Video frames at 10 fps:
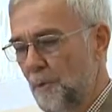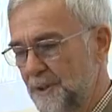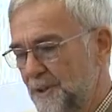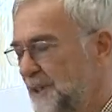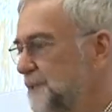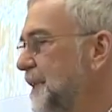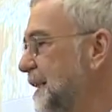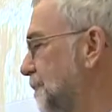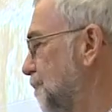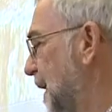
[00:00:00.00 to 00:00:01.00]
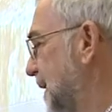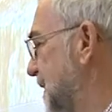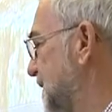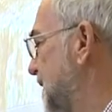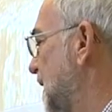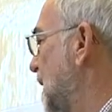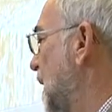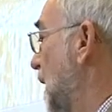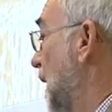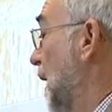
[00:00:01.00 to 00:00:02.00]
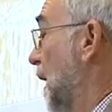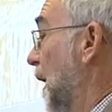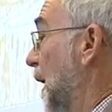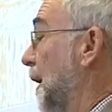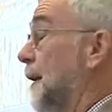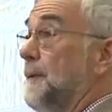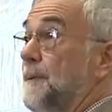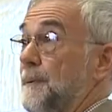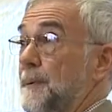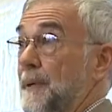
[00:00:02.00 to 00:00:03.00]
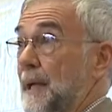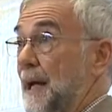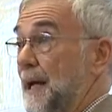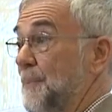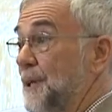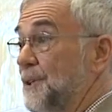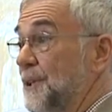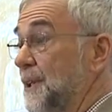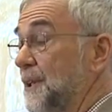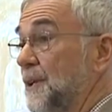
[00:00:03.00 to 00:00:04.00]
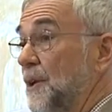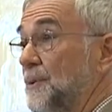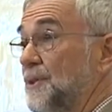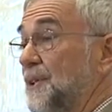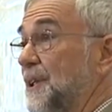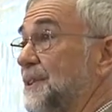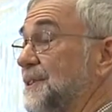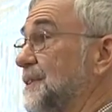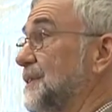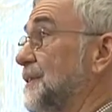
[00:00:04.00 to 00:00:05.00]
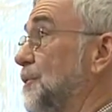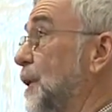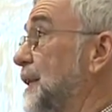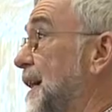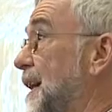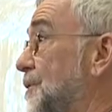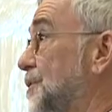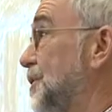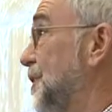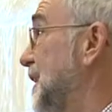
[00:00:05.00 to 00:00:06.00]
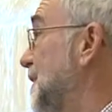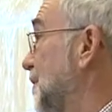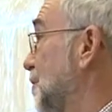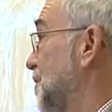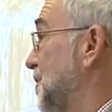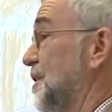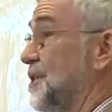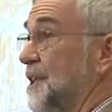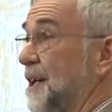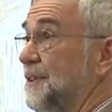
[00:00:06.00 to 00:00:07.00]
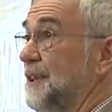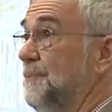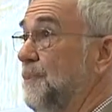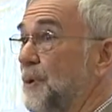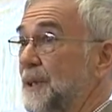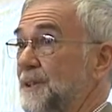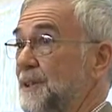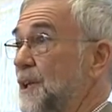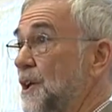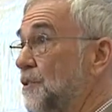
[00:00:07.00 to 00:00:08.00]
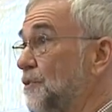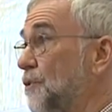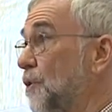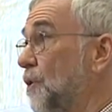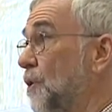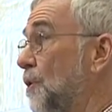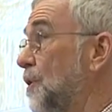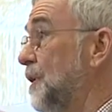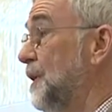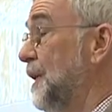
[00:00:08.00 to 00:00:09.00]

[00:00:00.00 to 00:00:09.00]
What does this mean in practice? I mentioned in the notes that Quaker House Geneva was the starting point for